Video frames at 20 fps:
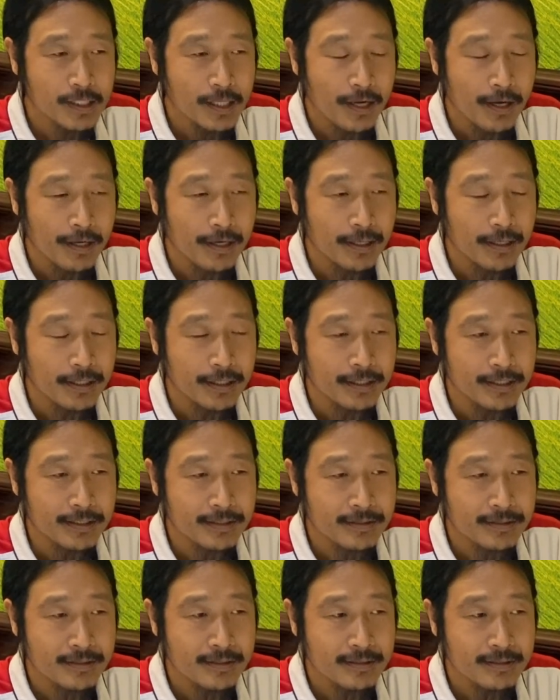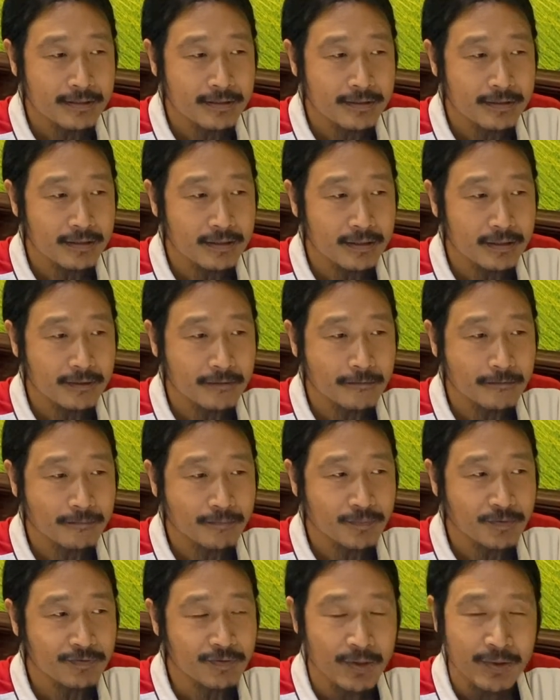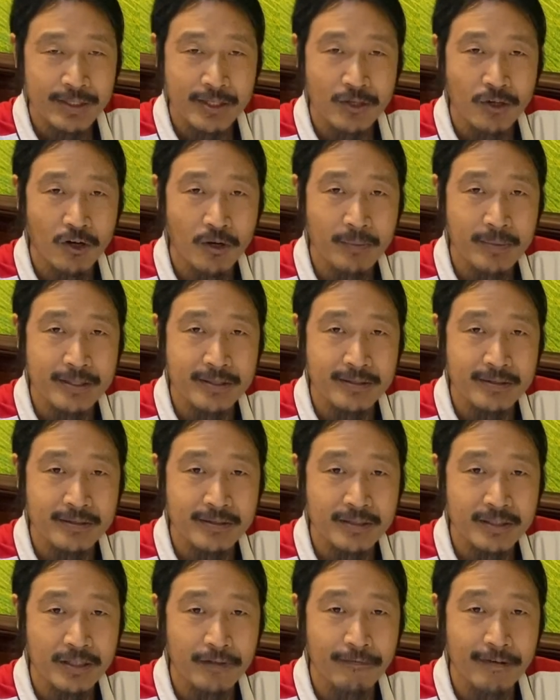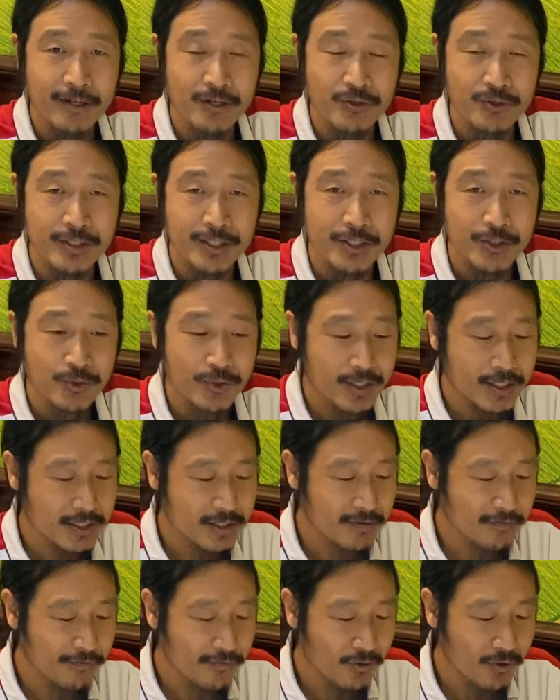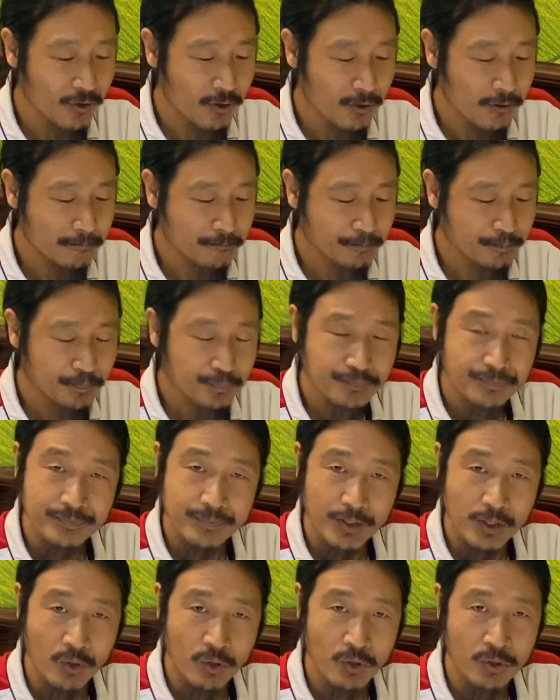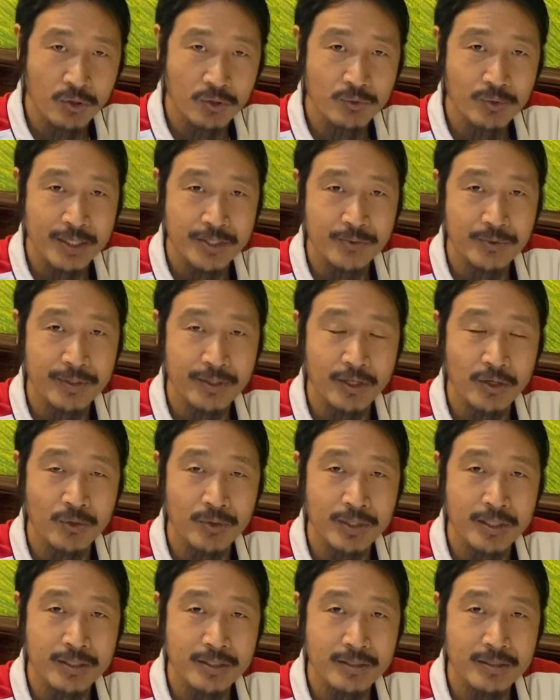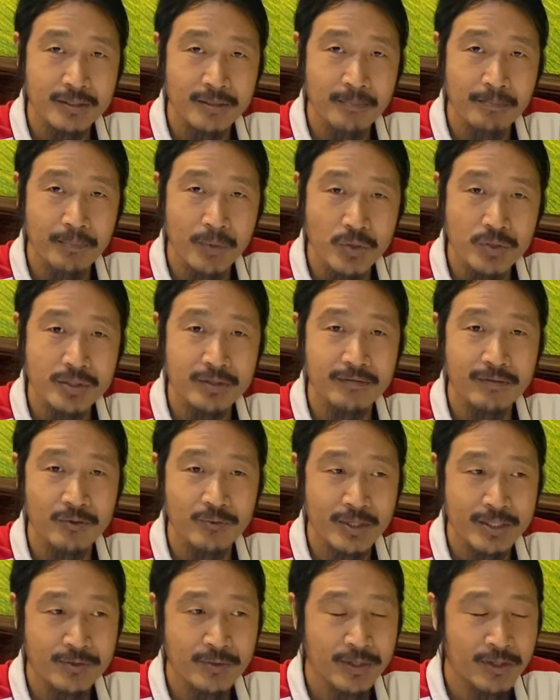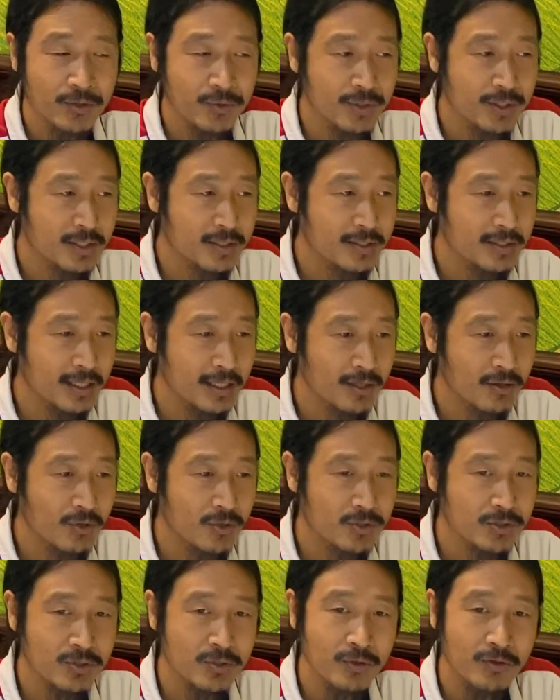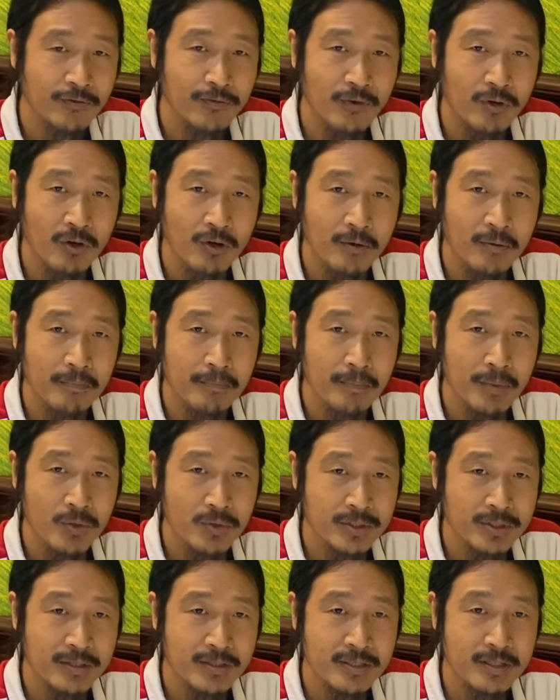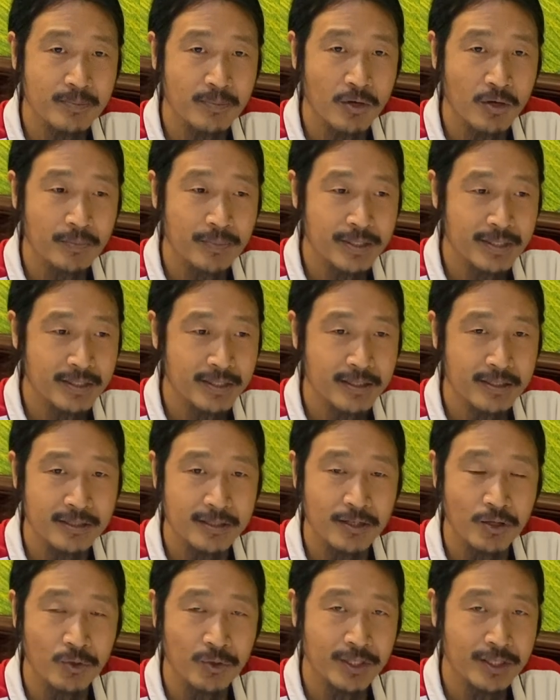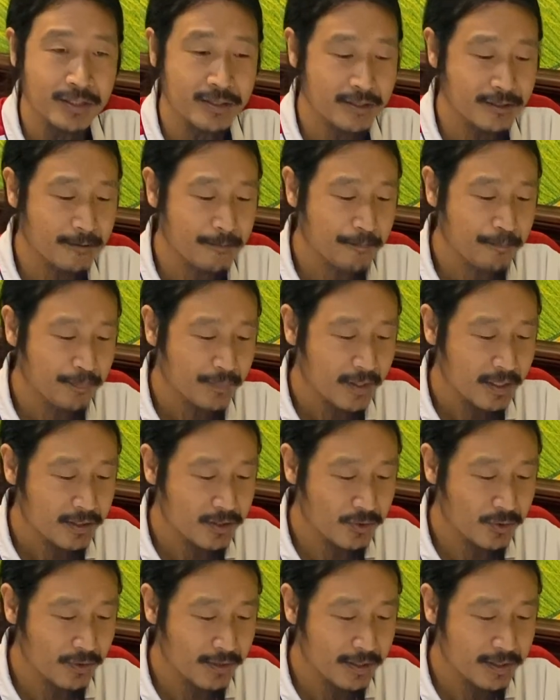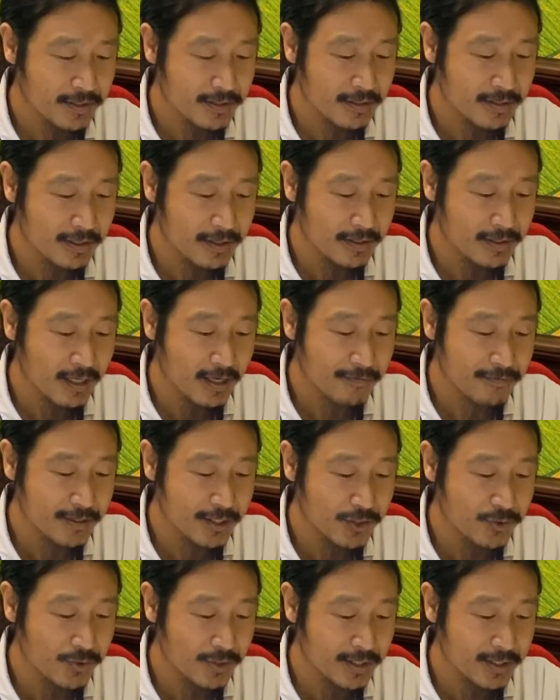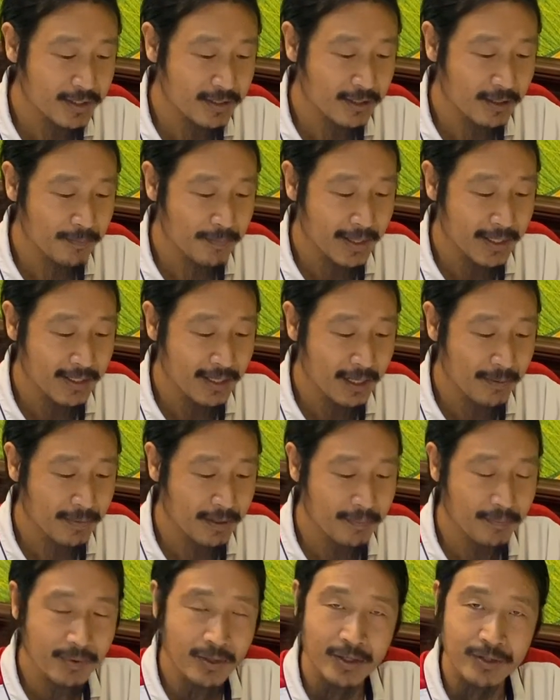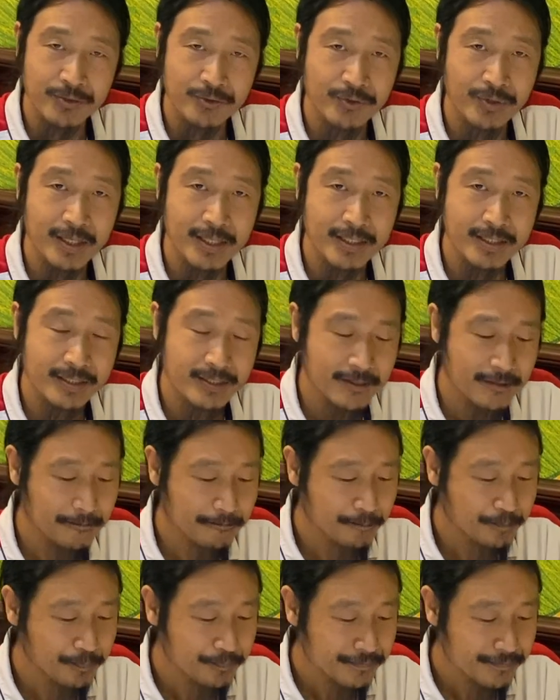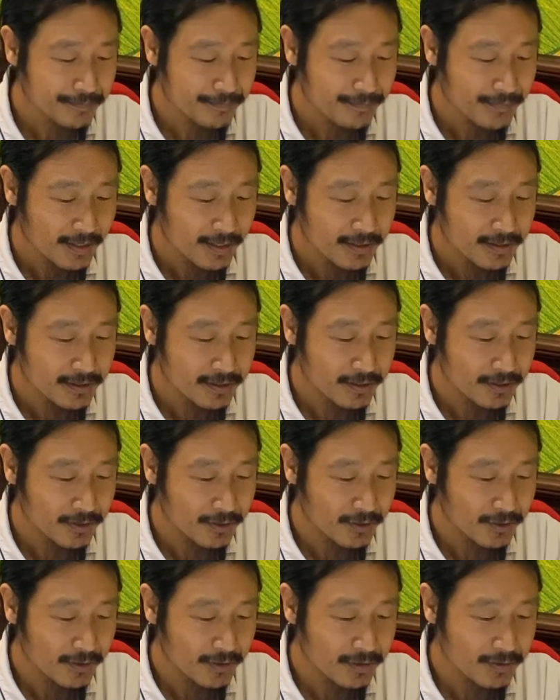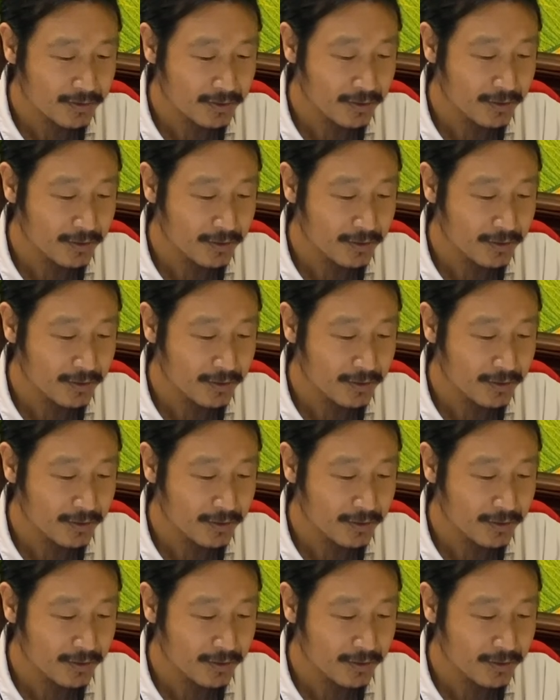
it's very common difficult situation for all restaurant owners, most restaurant owners, and also for most small business owners. So this is the tough situation the pandemic brought to us. So